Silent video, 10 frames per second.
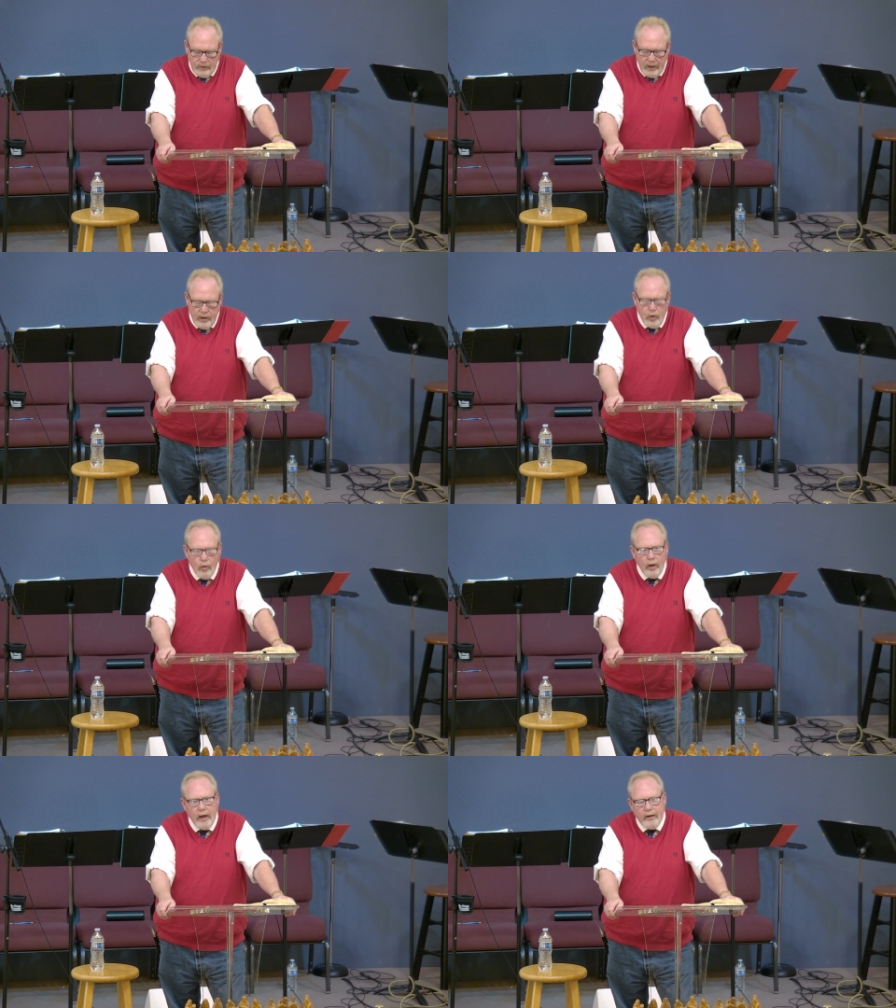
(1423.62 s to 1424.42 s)
Let
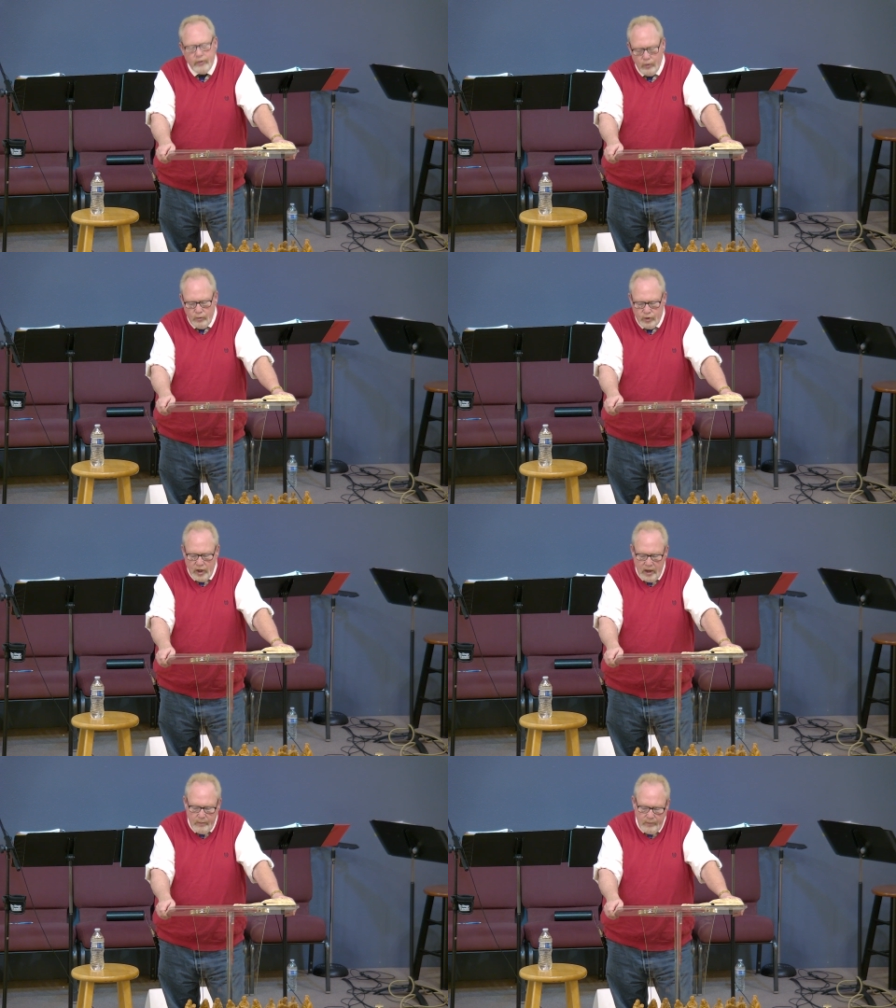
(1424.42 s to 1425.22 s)
your light so
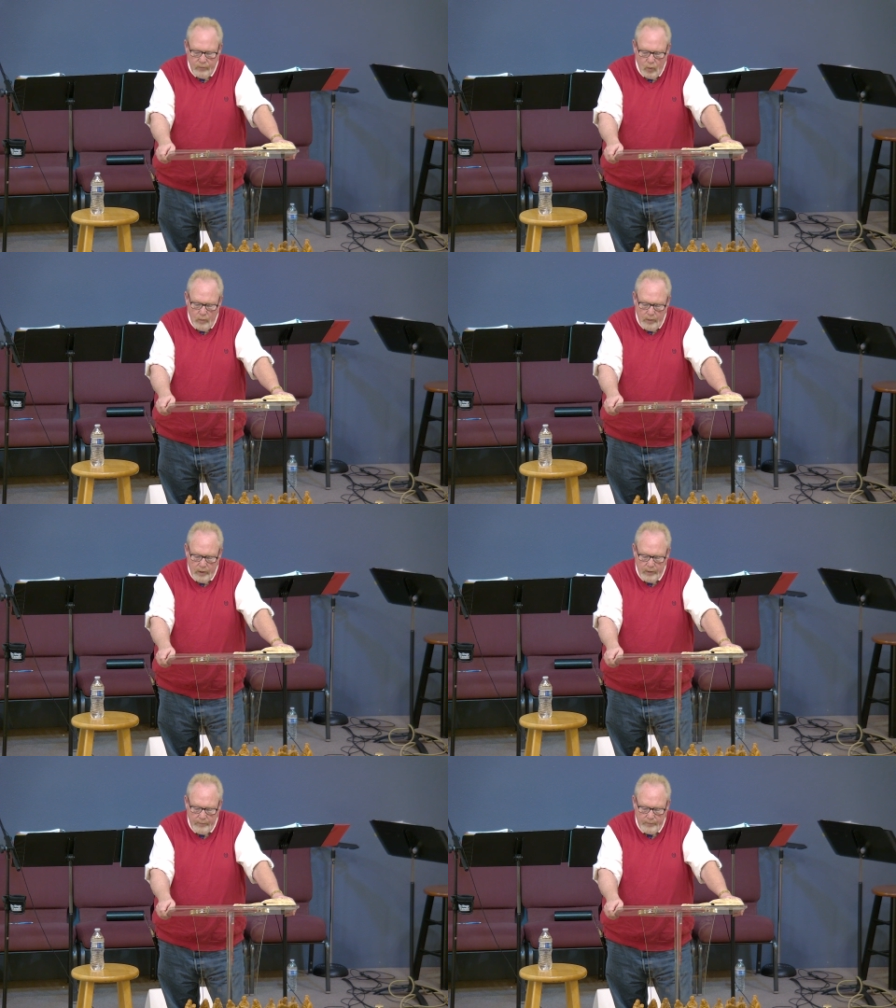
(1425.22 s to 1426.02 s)
shine before
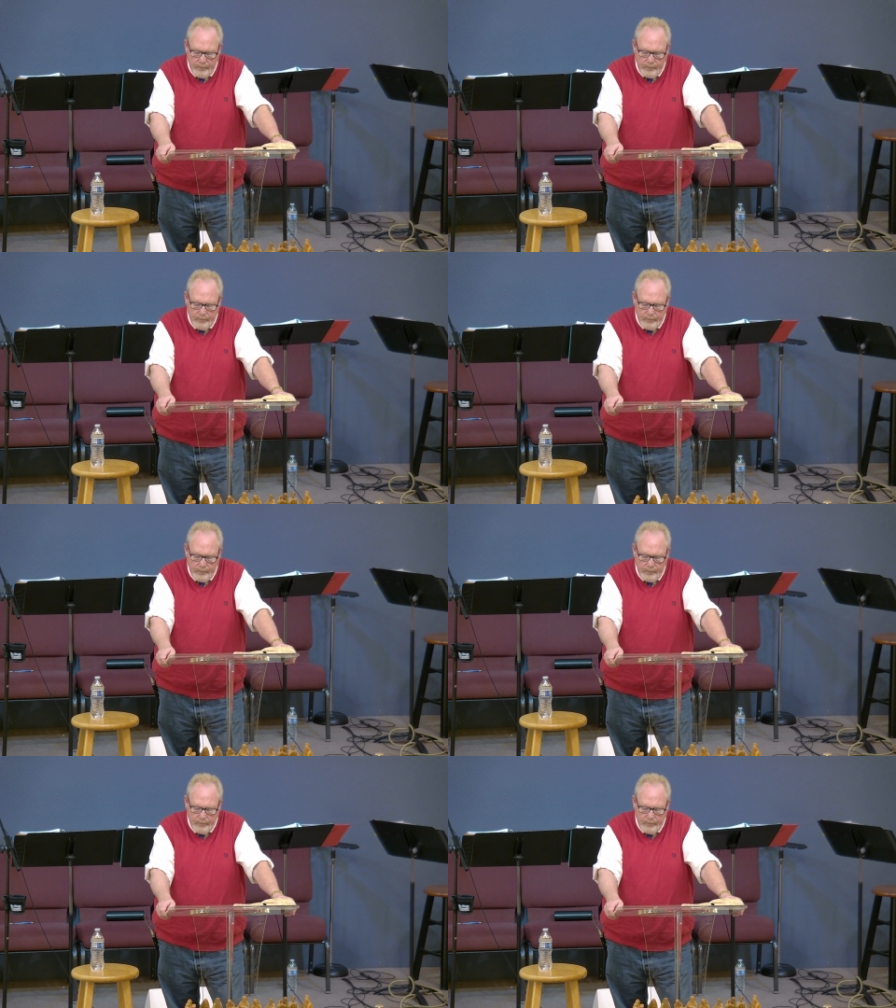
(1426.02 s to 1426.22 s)
men